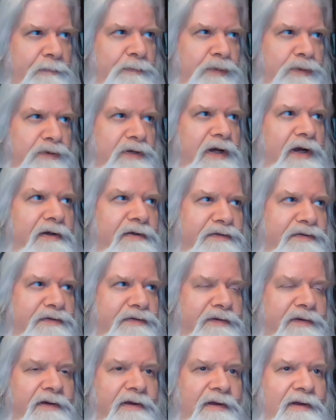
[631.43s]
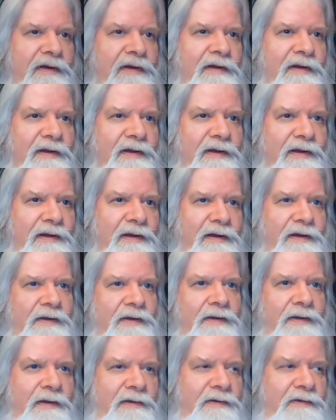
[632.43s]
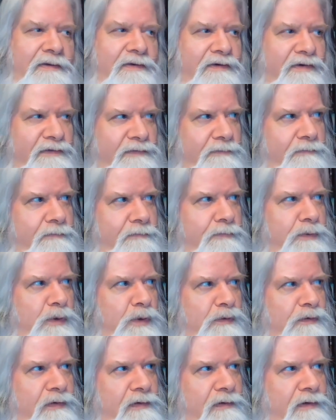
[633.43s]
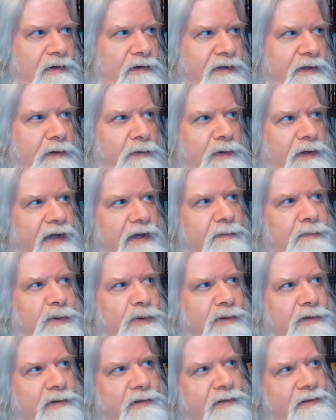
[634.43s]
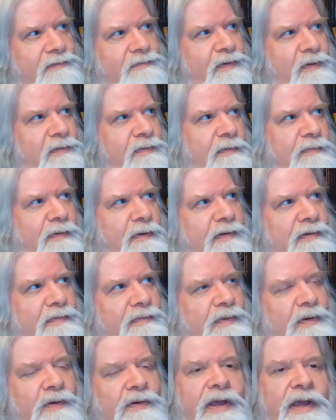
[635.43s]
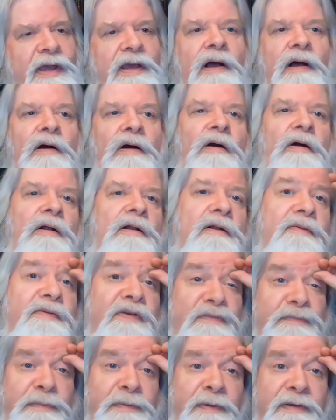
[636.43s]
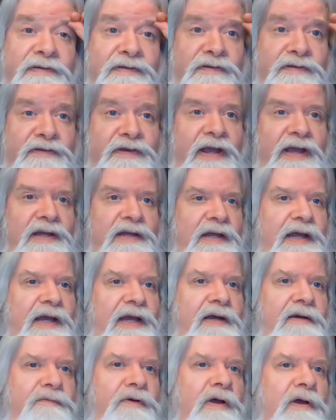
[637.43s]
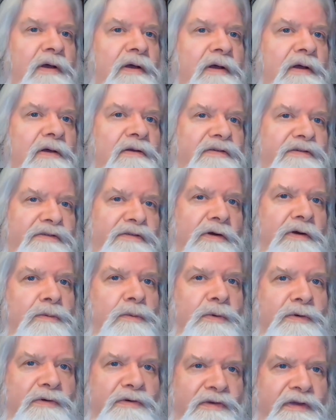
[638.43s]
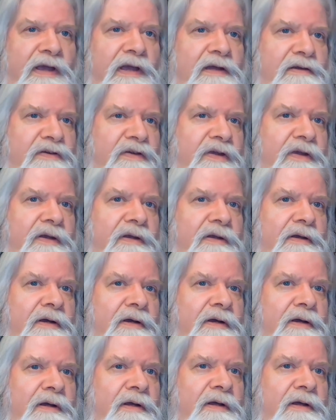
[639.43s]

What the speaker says: Berdusk. You just move along the Uri Aber, blah, blah, blah. Okay, all of these places can have Star Wars cantina